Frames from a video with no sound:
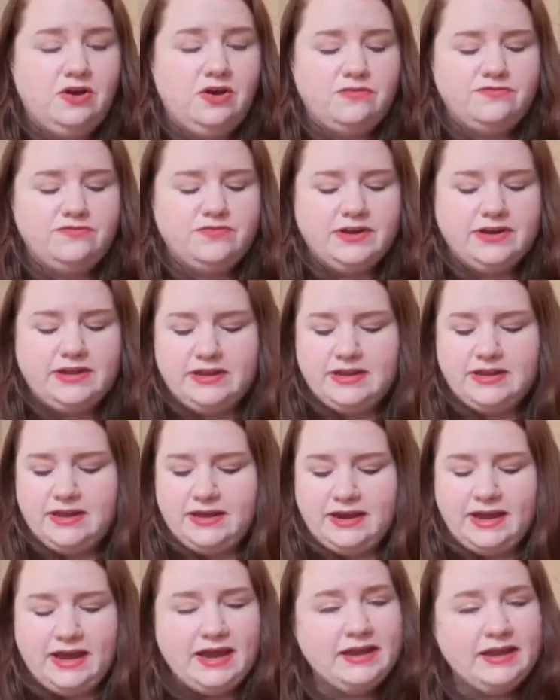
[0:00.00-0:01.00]
offering
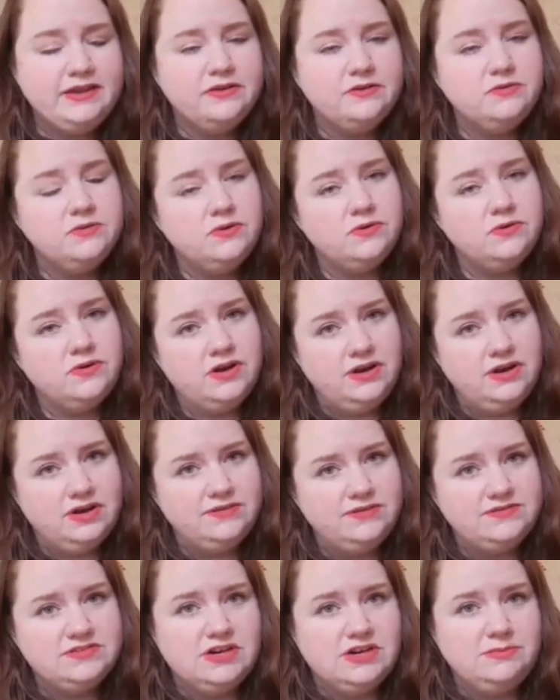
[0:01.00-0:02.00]
an annual or a
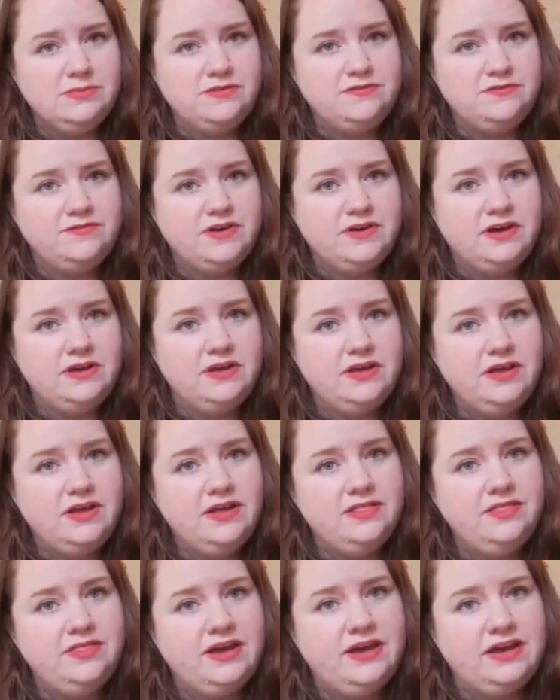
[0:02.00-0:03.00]
lifetime offer
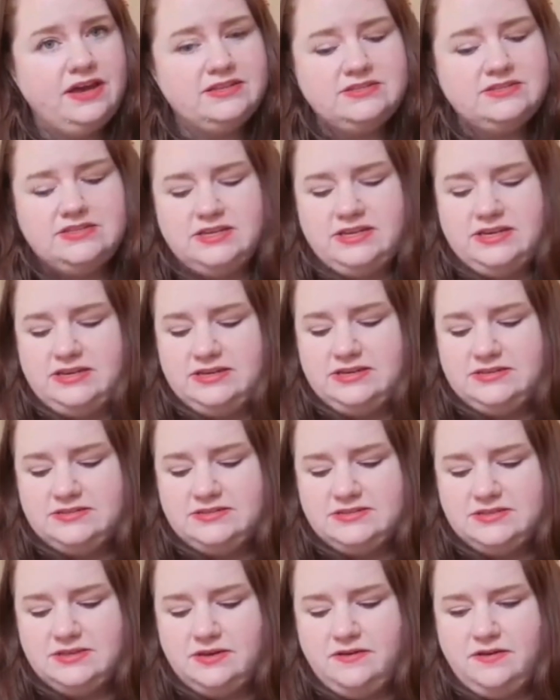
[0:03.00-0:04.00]
that
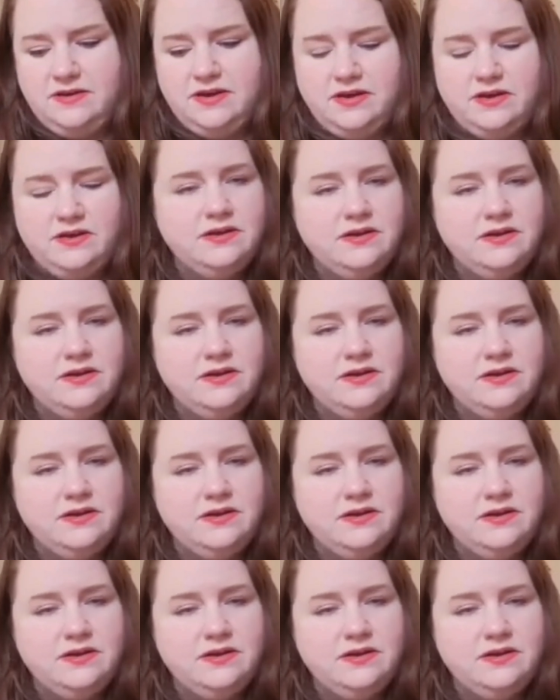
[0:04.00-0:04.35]
is